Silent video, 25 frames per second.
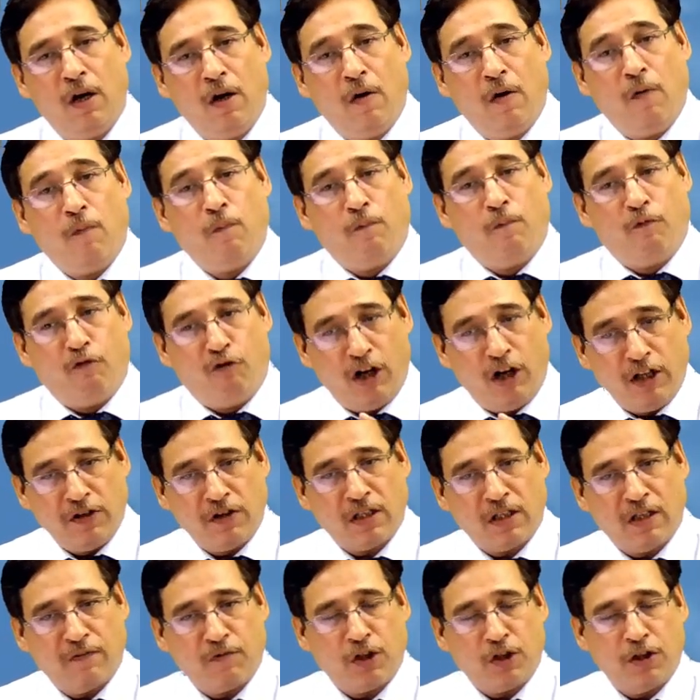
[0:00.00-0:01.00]
one
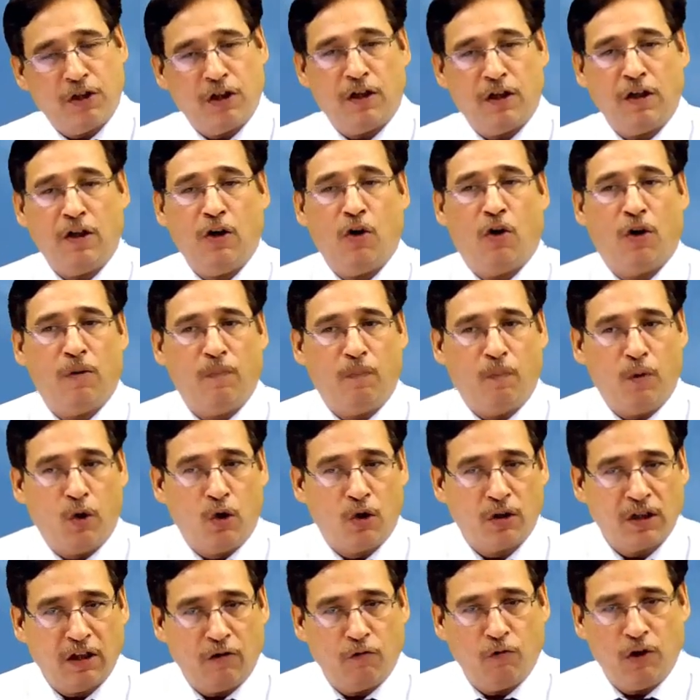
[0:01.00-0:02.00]
subsidiary or
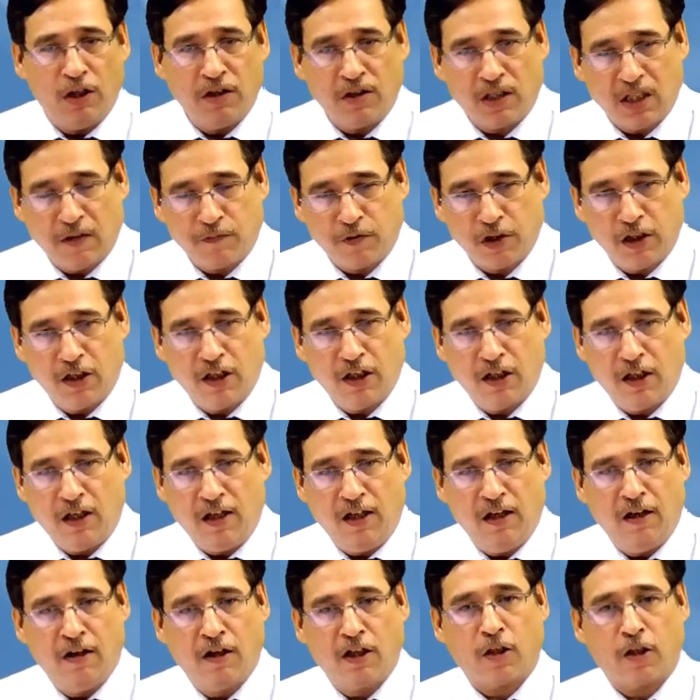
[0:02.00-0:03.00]
more than one
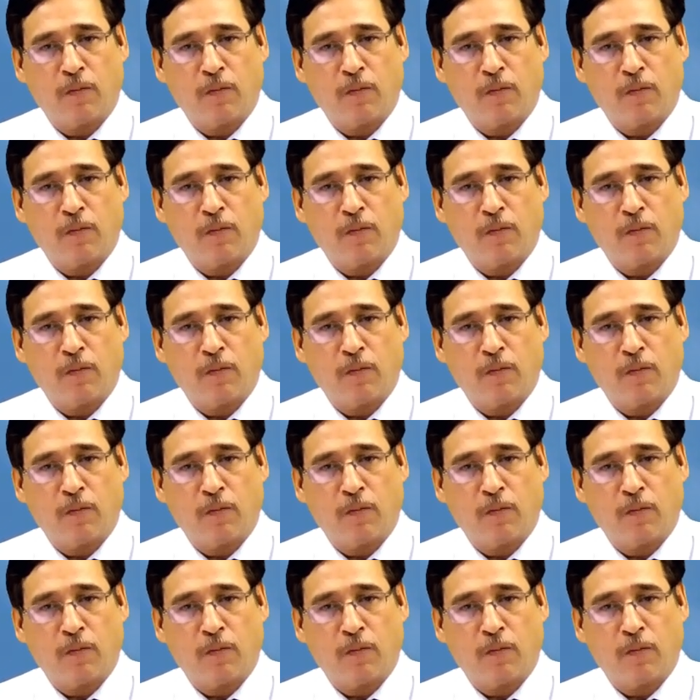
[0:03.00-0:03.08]
subsidiary, it is